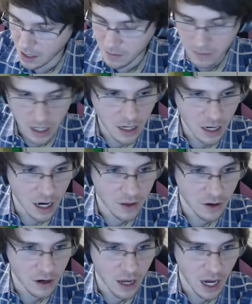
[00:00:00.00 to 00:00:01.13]
made it either
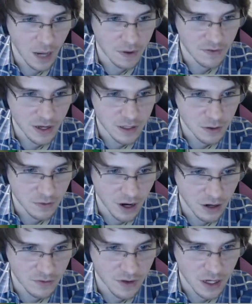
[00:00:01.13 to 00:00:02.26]
a happy face or a
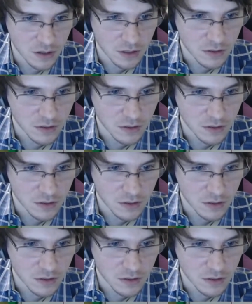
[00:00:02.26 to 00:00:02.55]
frowny face.